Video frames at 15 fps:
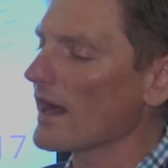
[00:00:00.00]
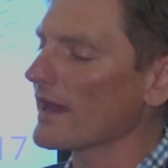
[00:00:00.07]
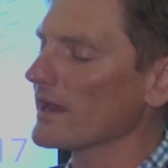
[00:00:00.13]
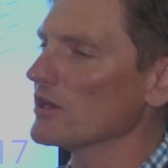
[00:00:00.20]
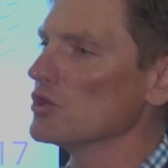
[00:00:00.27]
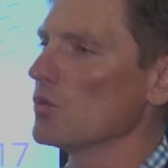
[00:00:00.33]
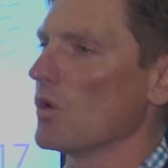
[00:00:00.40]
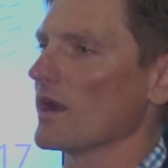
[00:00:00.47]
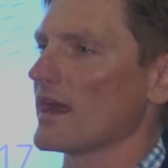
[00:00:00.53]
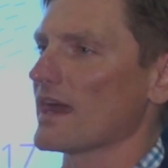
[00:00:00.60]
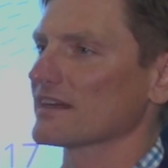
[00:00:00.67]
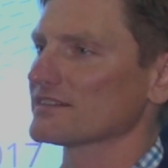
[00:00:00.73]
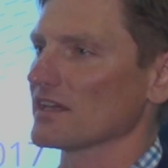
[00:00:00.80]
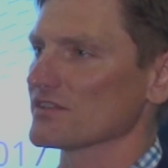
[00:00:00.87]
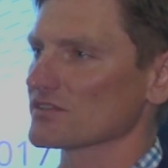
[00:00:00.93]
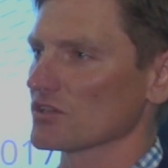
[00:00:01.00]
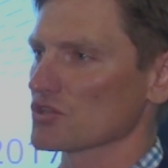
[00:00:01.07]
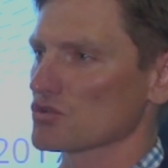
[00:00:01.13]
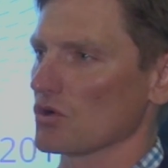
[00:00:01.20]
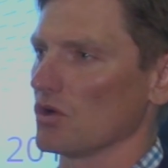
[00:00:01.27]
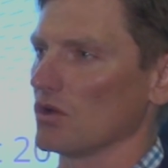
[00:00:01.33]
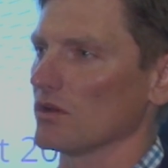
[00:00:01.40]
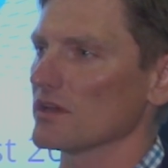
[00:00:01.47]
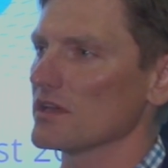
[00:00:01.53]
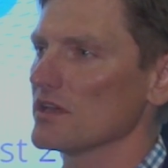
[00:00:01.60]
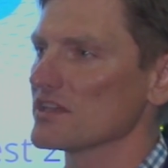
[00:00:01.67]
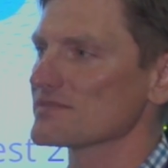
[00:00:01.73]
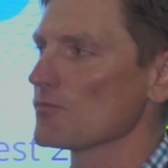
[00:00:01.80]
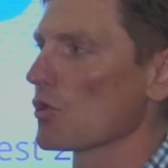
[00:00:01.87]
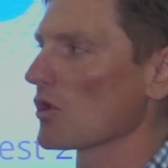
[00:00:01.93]
you want access control
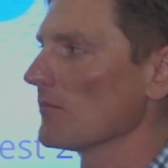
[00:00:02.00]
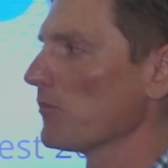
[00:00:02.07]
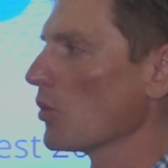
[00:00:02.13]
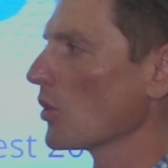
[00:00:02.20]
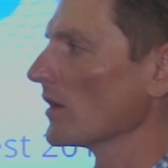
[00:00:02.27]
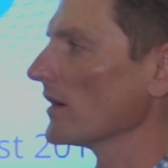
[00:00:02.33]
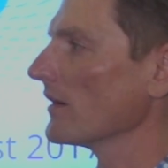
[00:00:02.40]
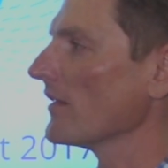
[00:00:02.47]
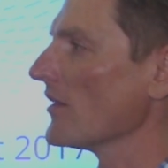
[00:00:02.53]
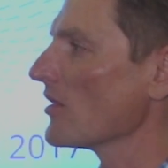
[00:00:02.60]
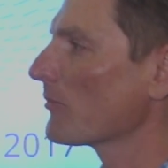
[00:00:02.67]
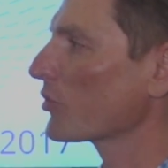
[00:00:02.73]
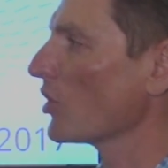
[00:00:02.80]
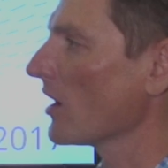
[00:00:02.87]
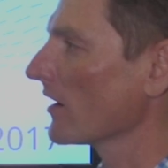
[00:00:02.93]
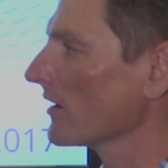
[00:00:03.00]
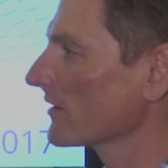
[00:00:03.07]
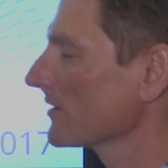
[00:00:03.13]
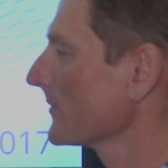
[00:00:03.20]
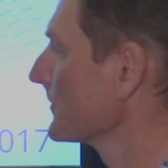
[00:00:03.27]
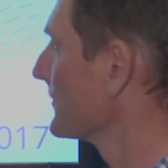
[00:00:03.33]
is more important than the product.